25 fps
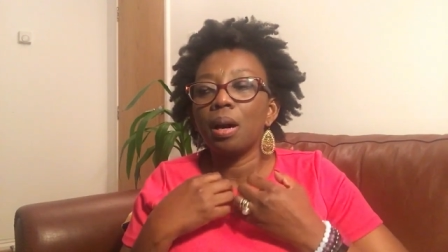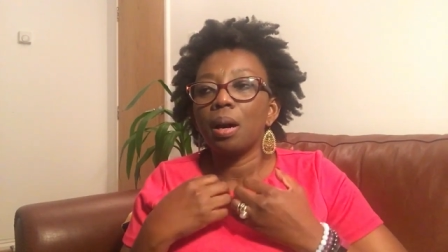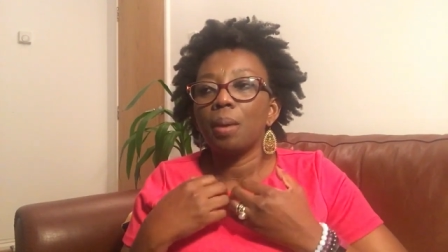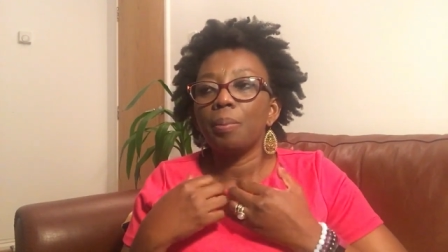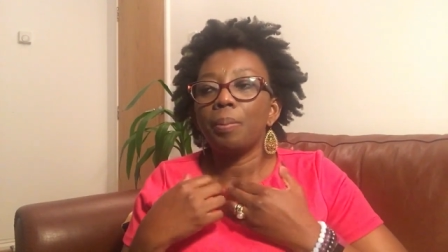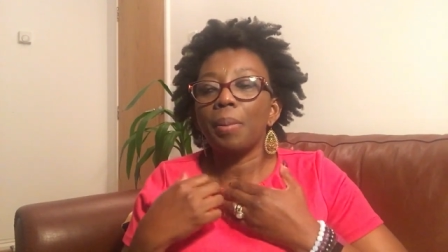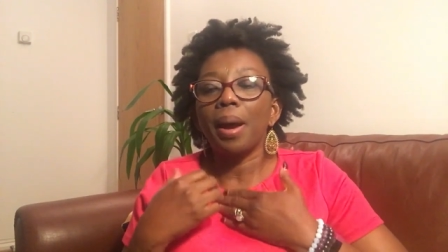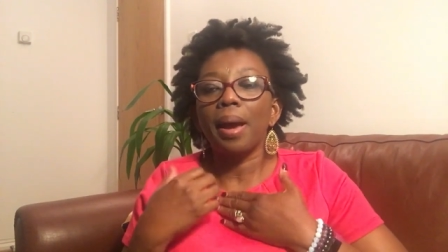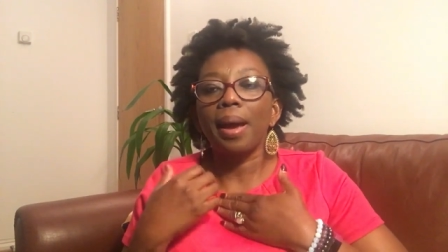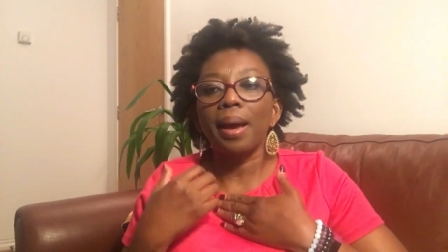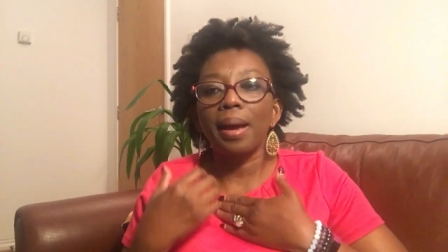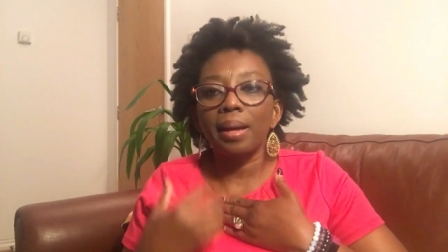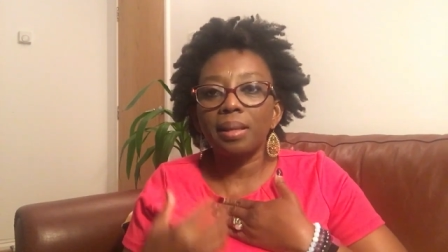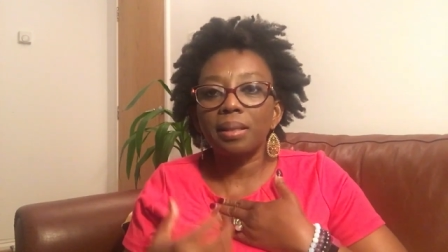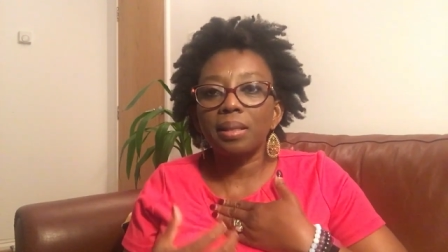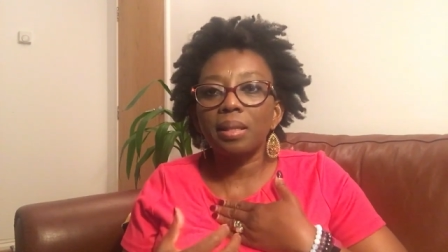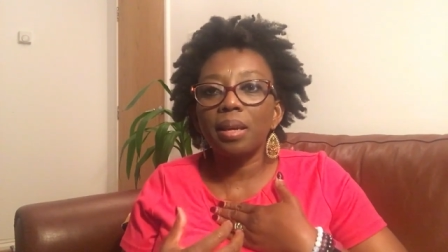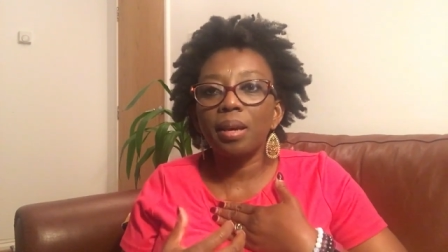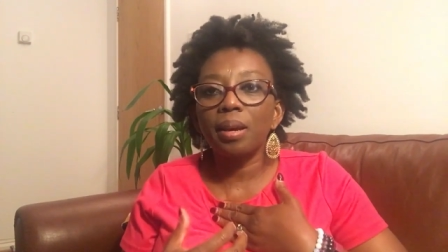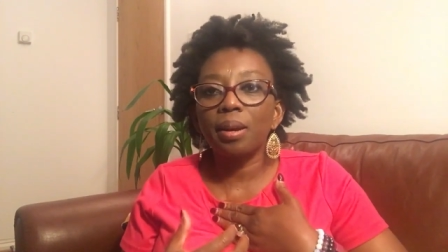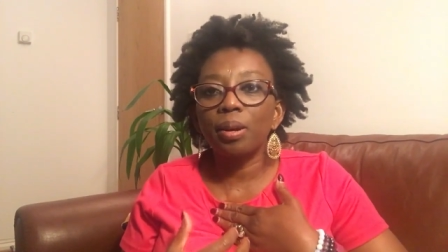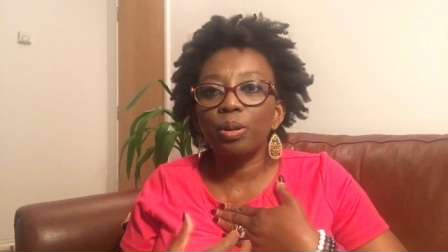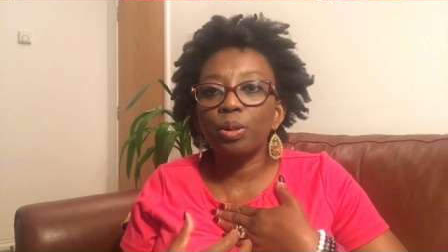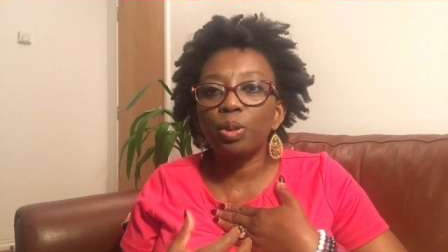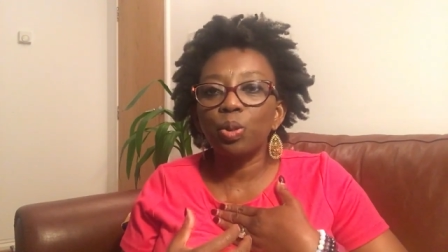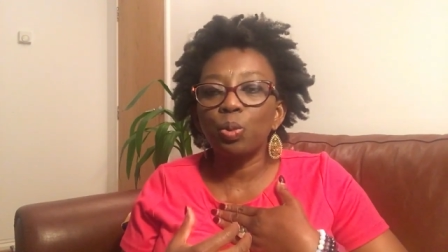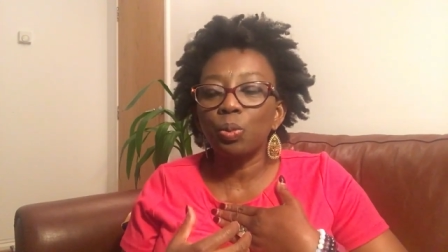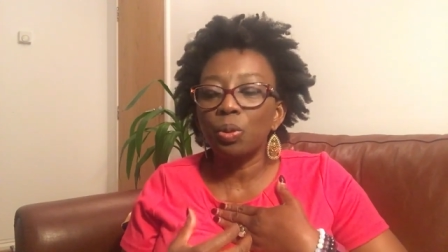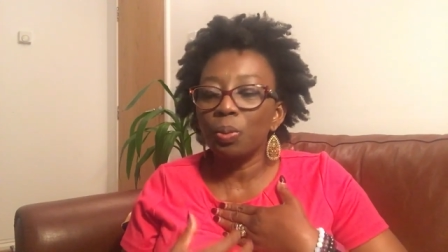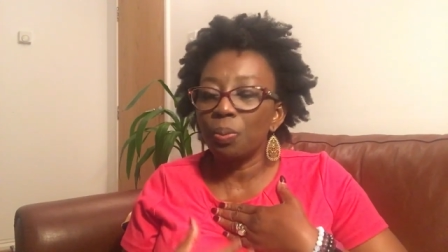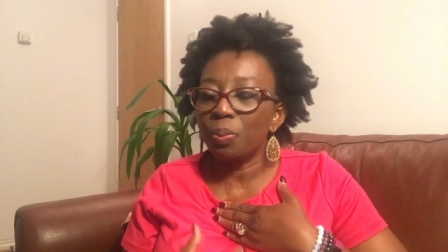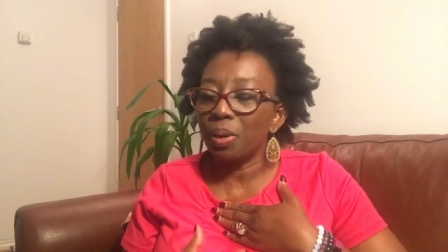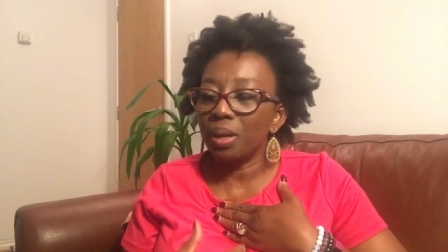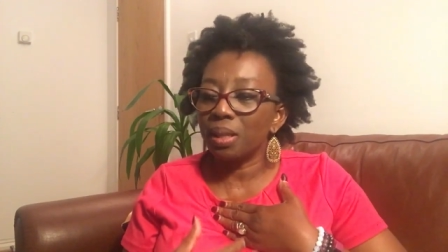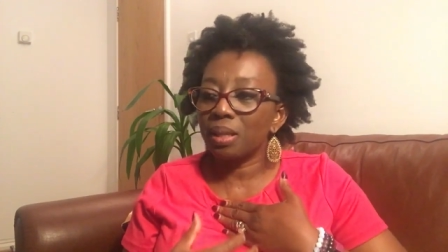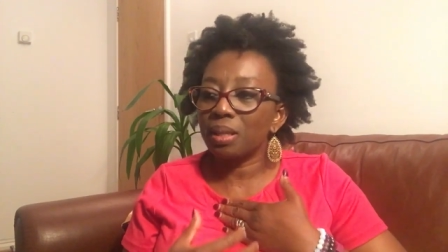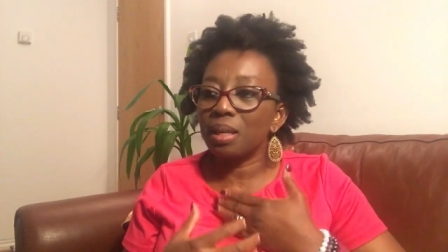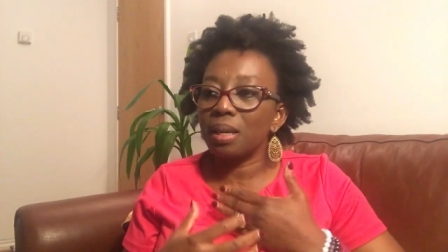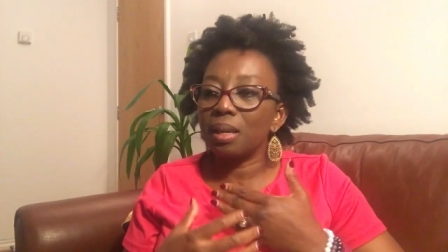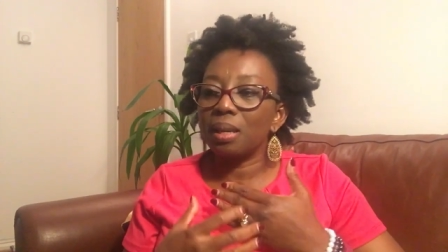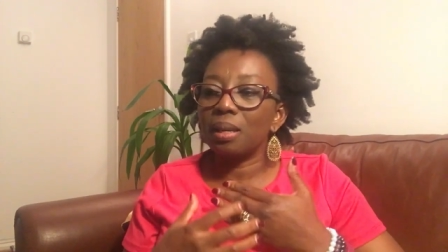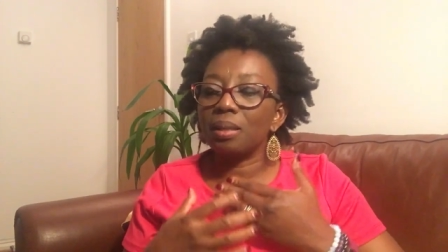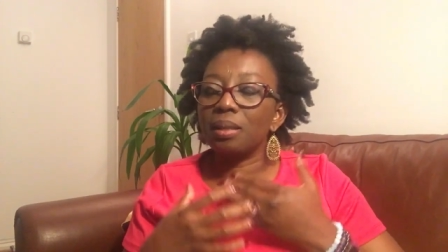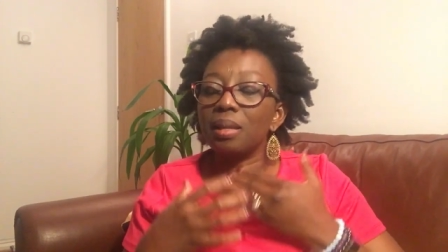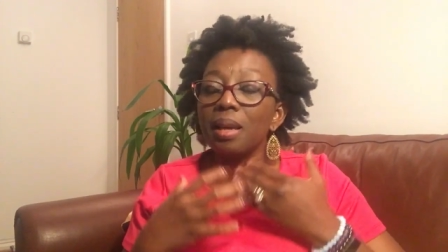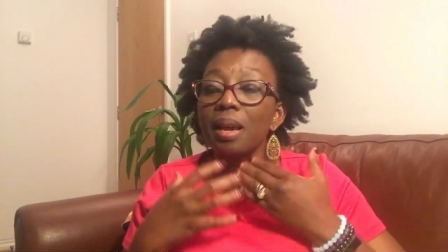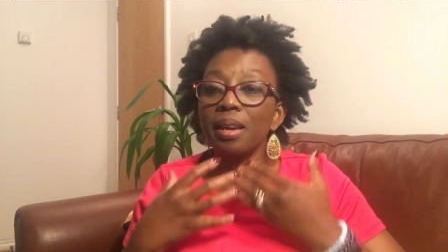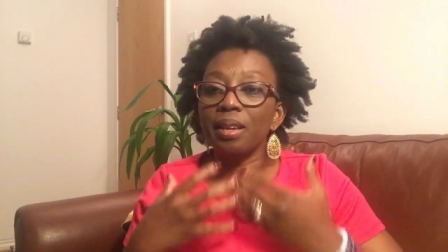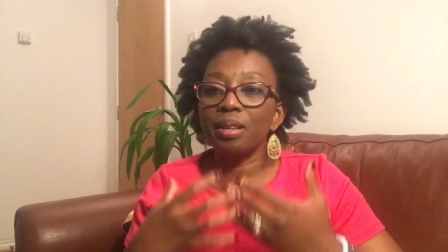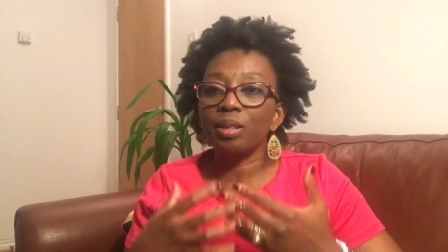my heart health will be better.
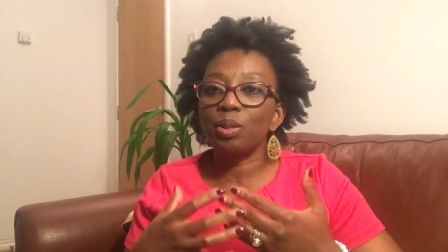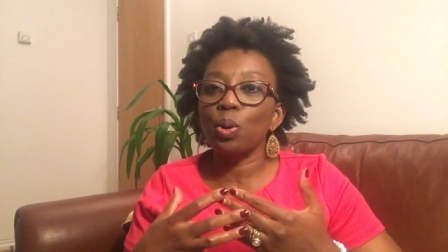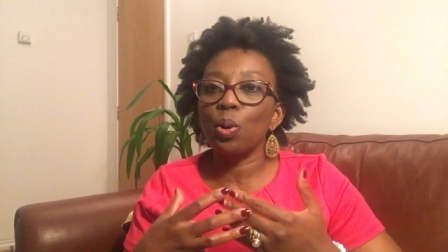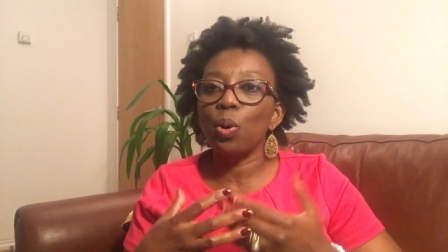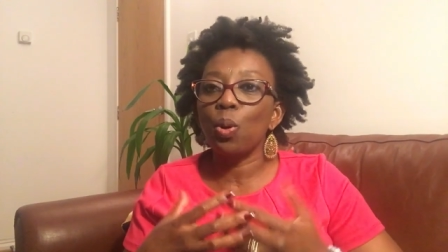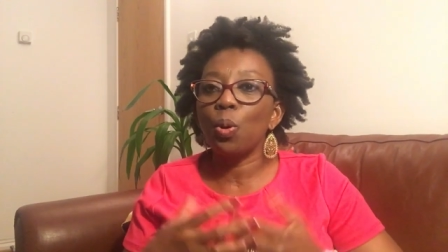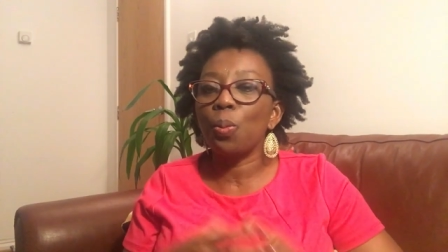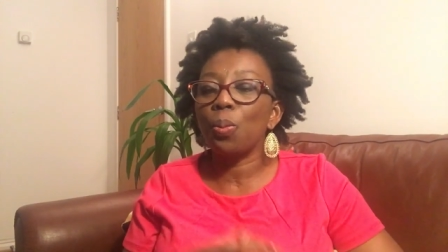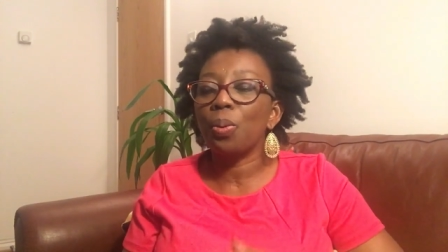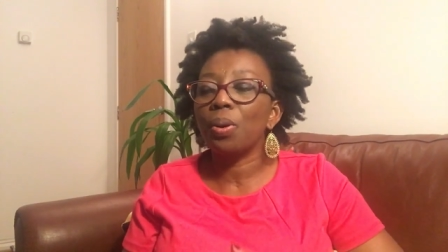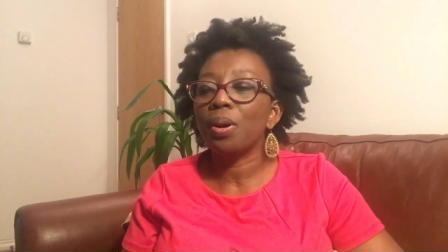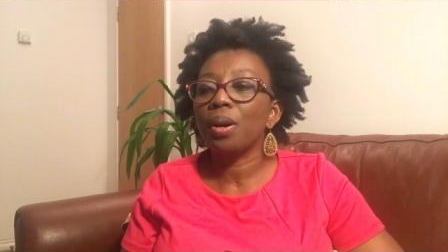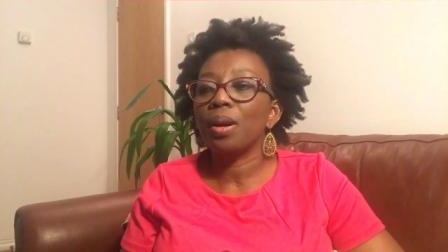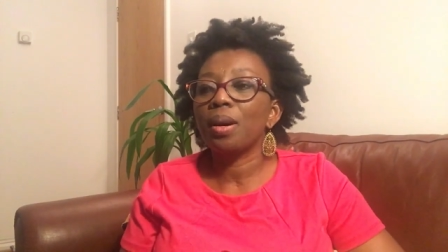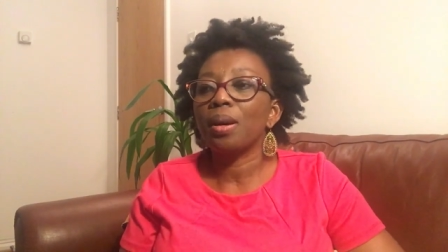There is hope.